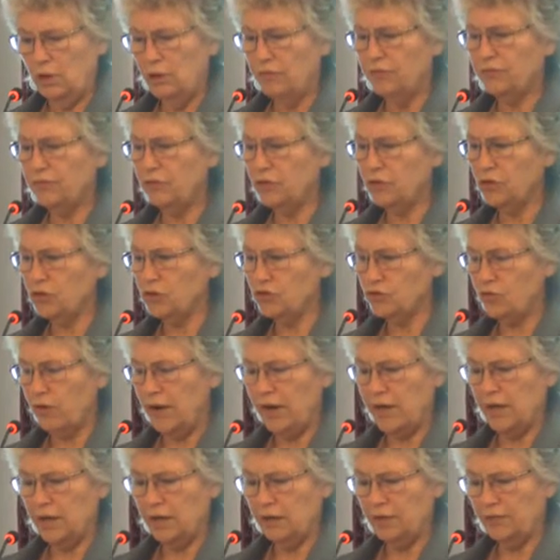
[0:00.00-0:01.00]
for the
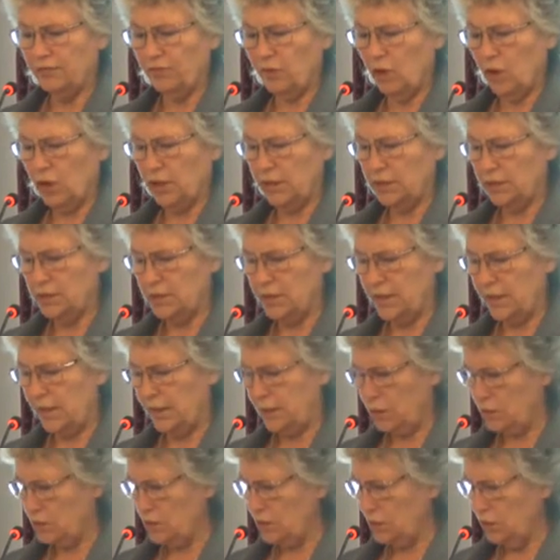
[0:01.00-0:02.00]
training of
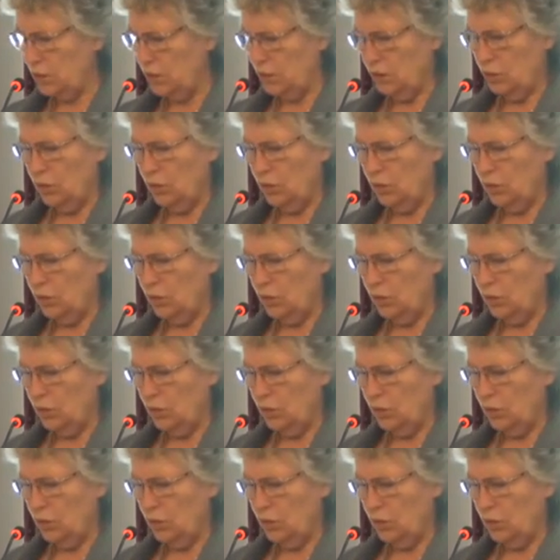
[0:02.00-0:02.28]
architects,